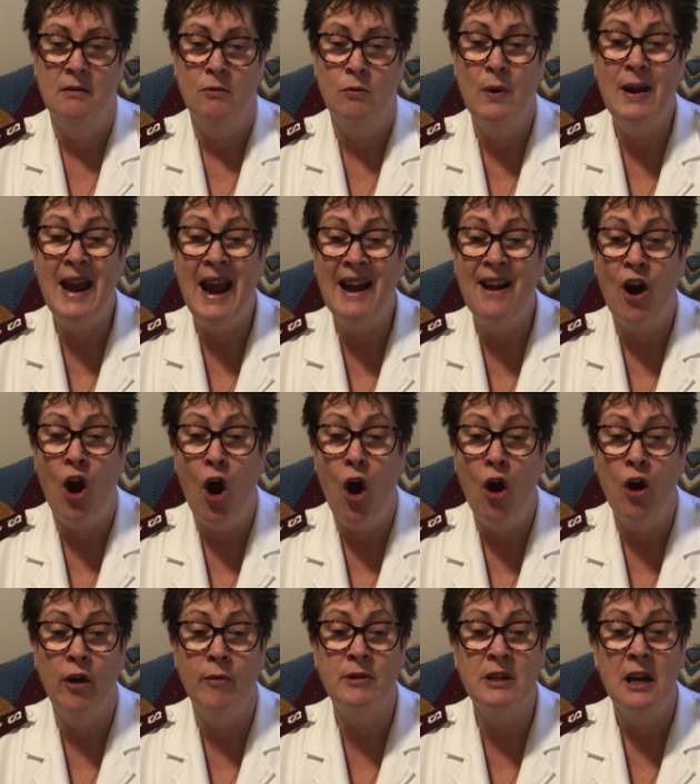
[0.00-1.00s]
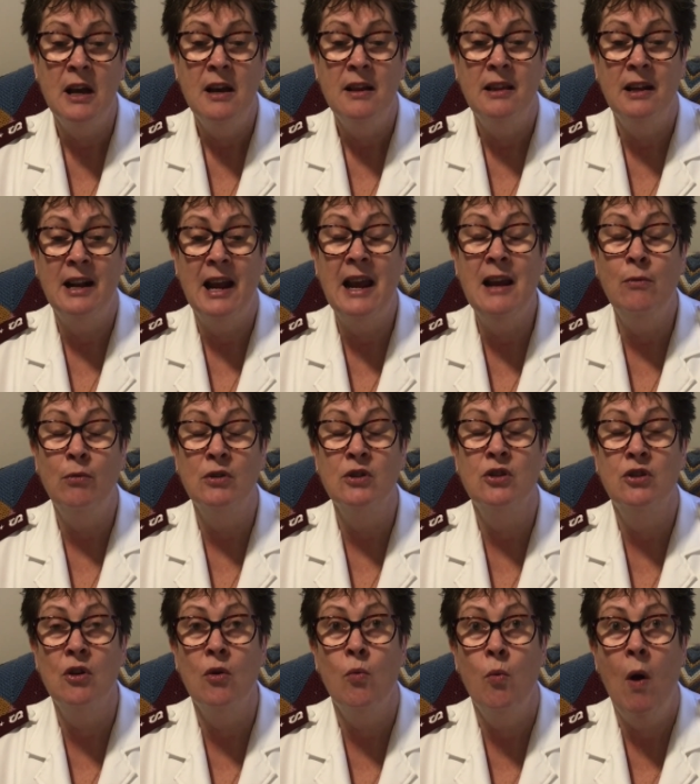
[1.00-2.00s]
We had hoped that he
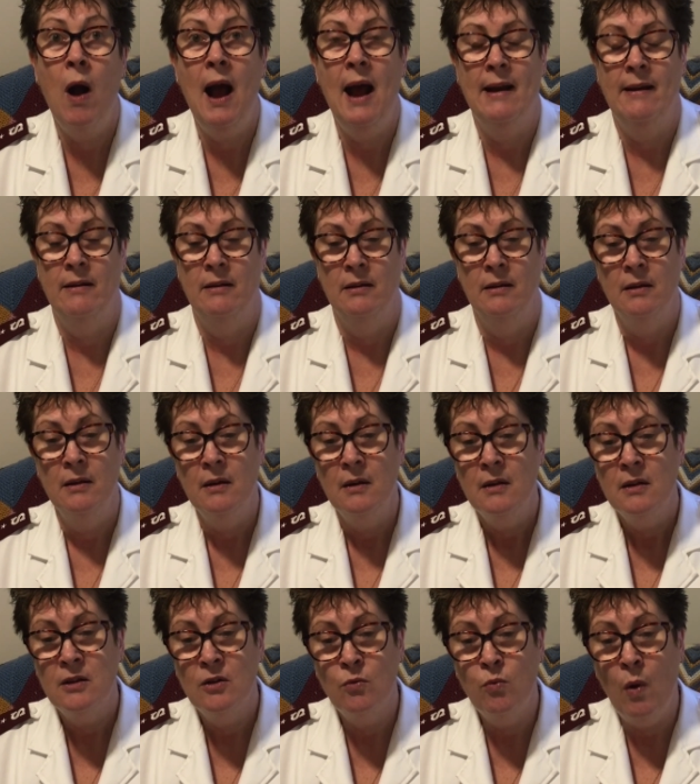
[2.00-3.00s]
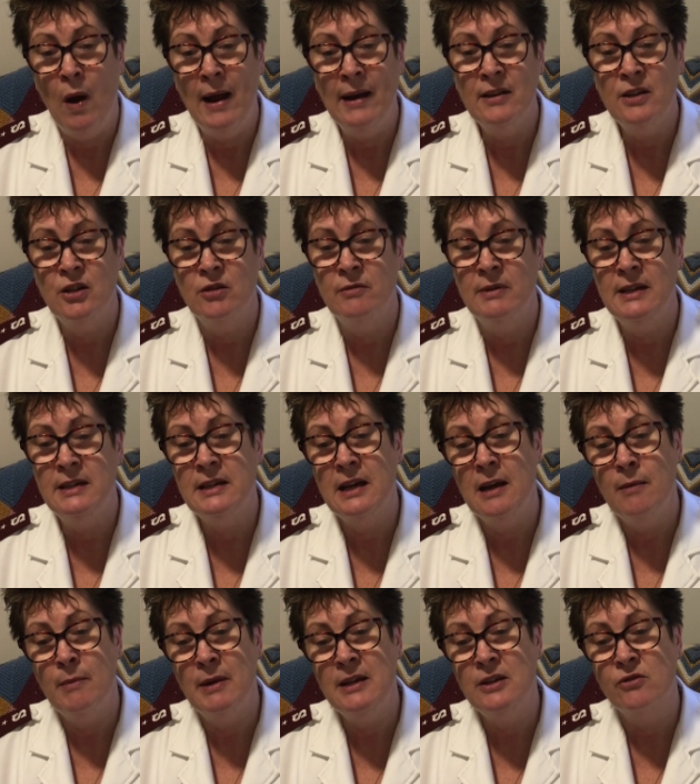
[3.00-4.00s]
was the one, the one to
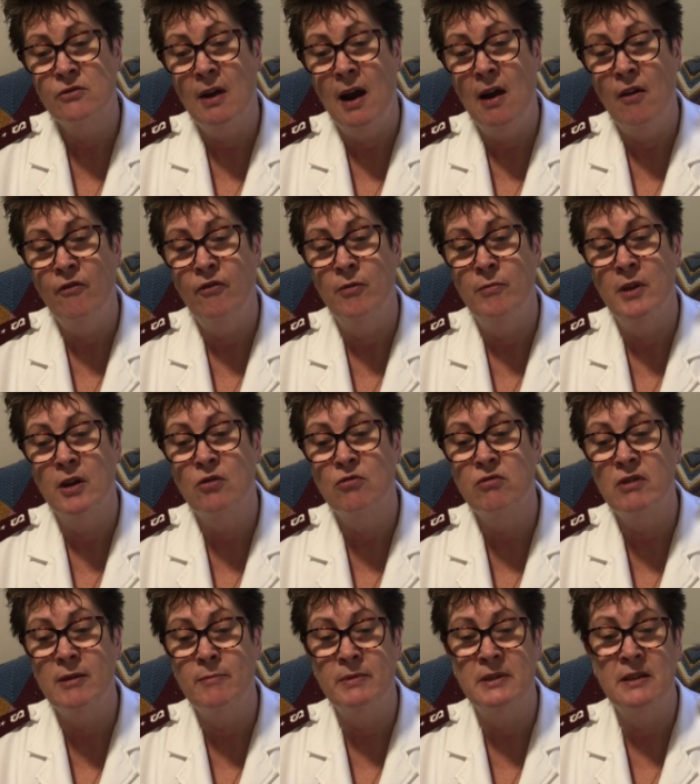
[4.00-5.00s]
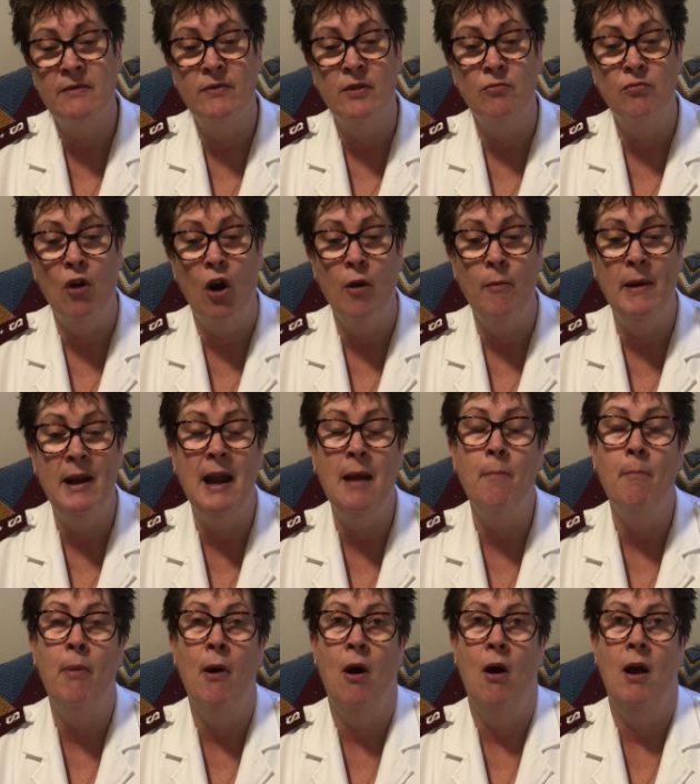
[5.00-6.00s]
redeem Israel from the grips of the Roman
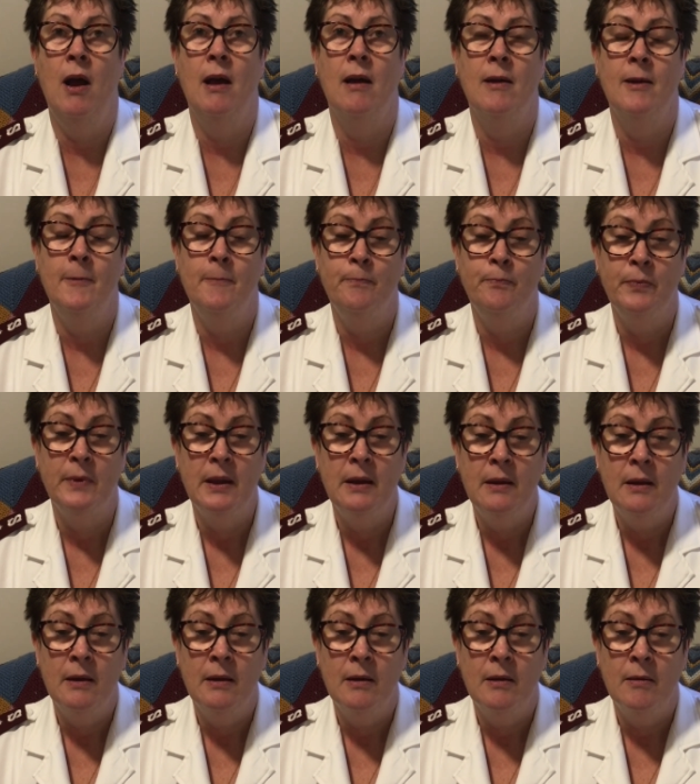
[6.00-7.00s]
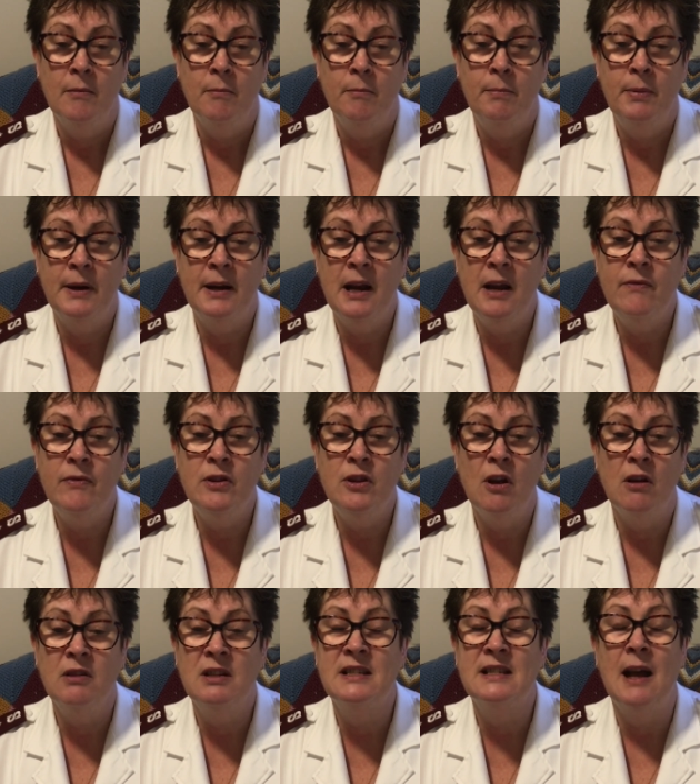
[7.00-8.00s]
Empire. But even
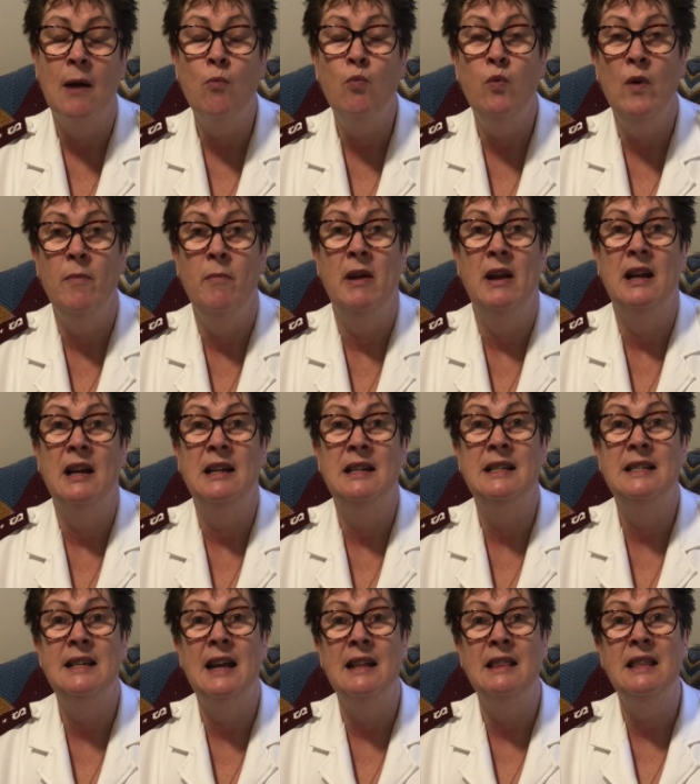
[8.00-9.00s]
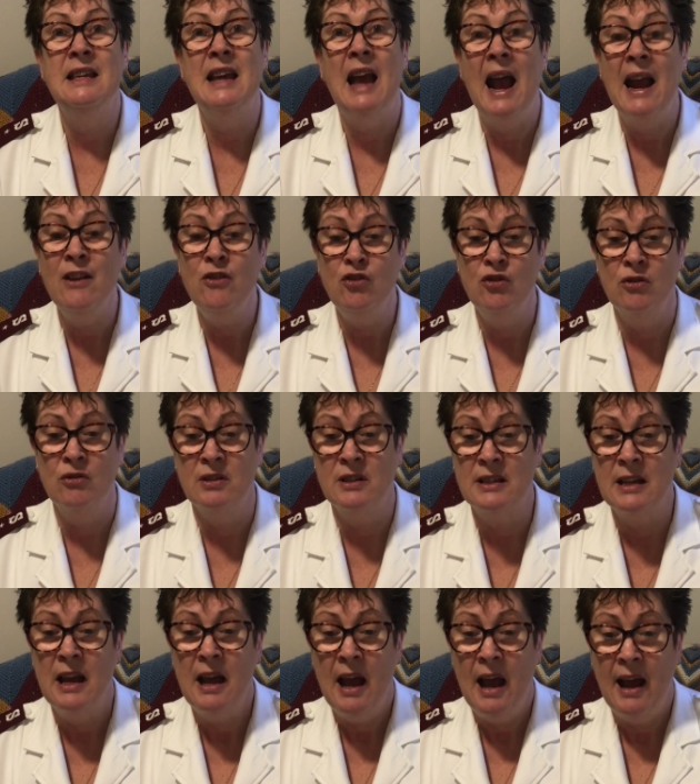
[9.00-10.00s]
though some women had said the
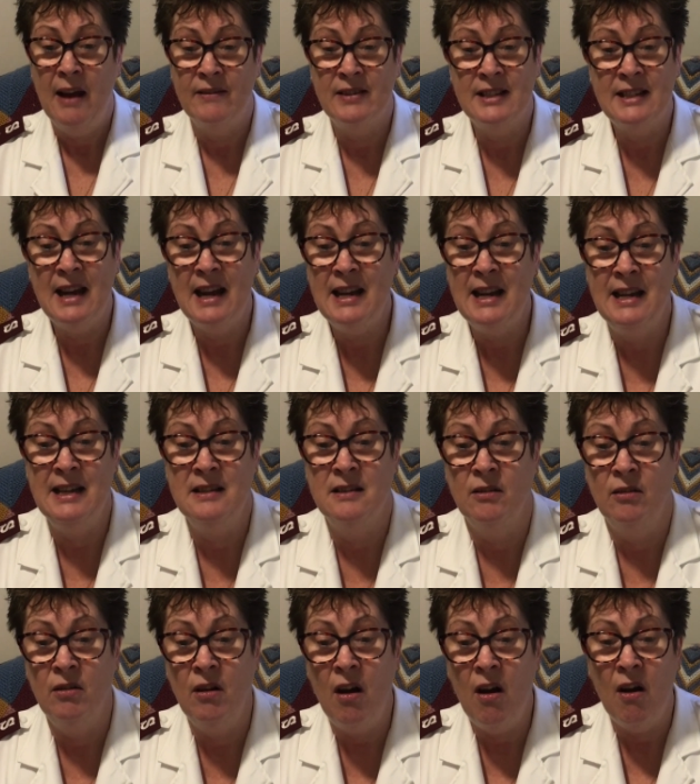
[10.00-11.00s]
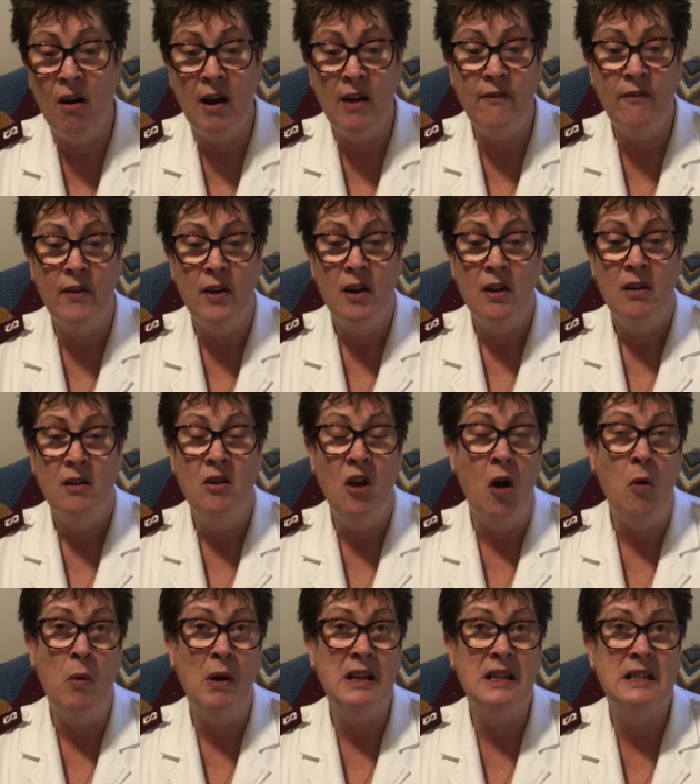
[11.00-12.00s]
angels have said he's alive,
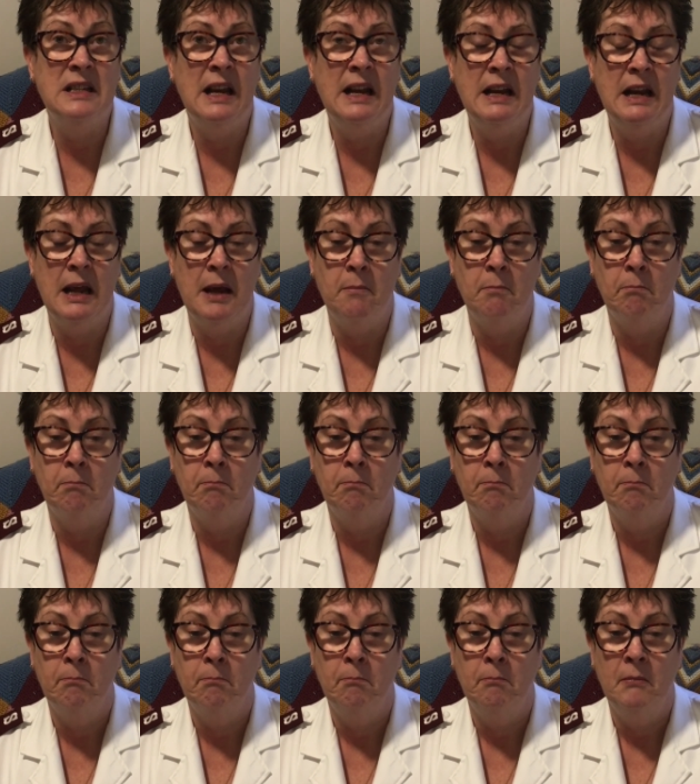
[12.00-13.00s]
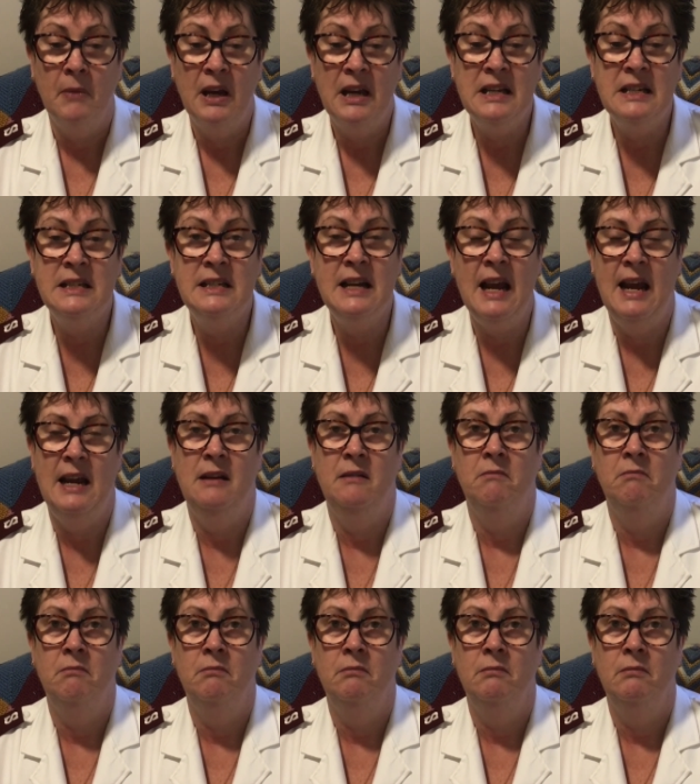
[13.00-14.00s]
no one's seen him. He's dead,
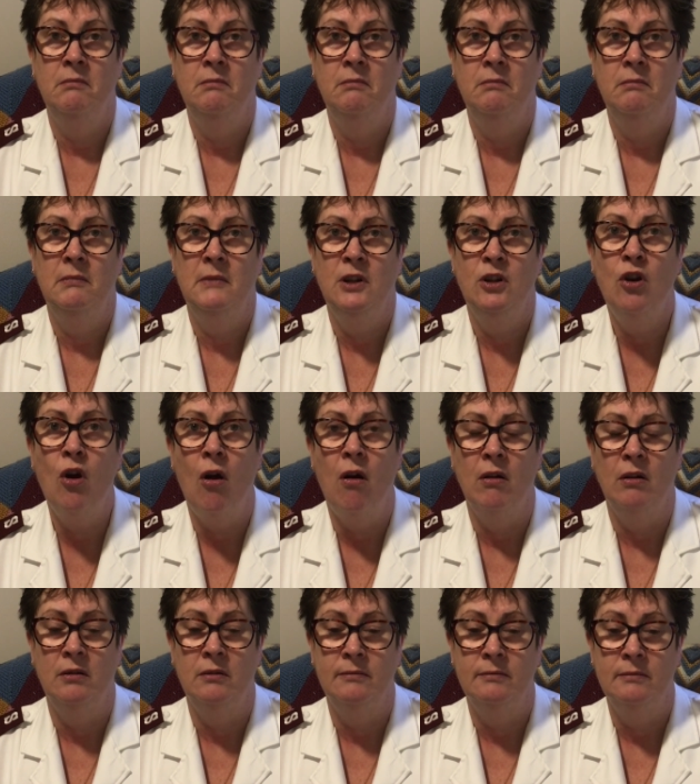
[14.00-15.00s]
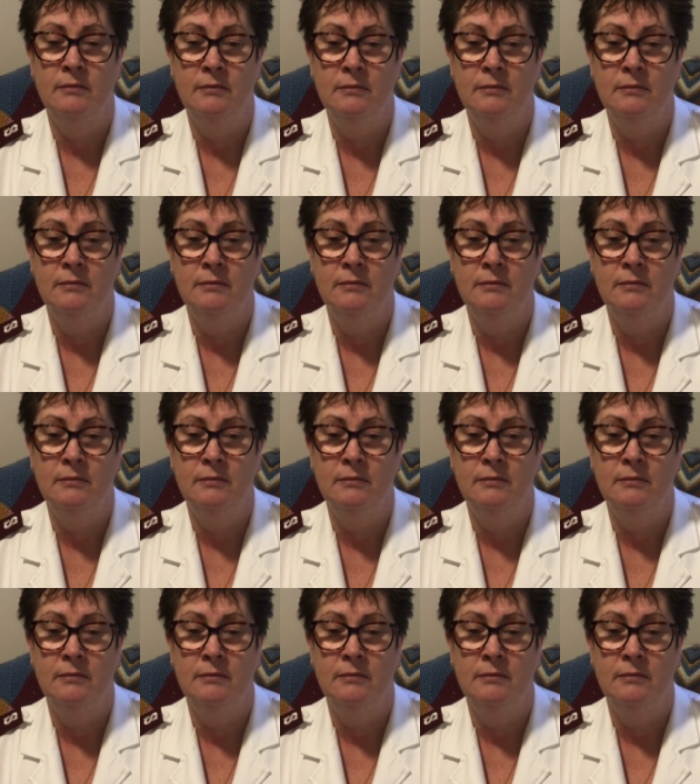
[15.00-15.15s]
gone.